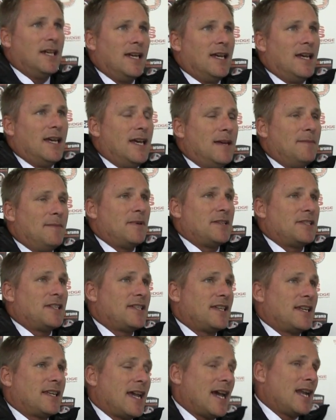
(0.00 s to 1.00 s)
As I
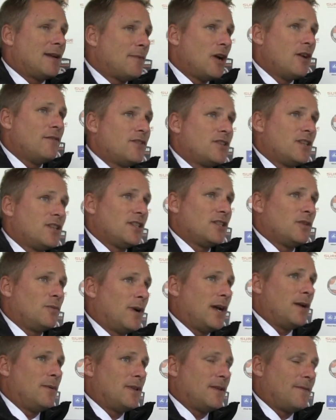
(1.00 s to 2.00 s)
said, Callum Overton's
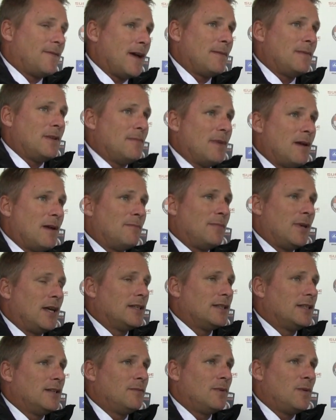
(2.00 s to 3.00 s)
away with a family member,
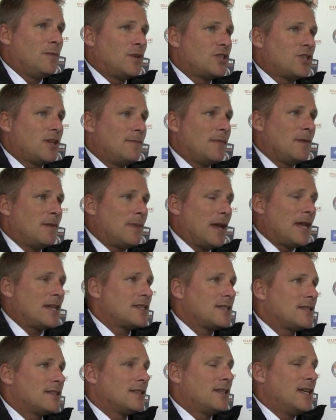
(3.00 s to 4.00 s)
and we wish him the
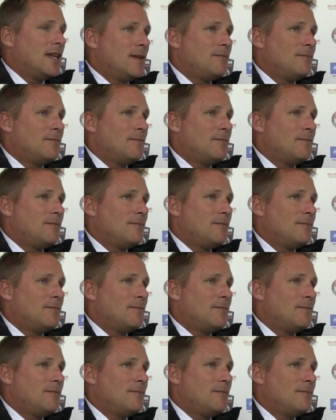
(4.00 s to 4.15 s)
best.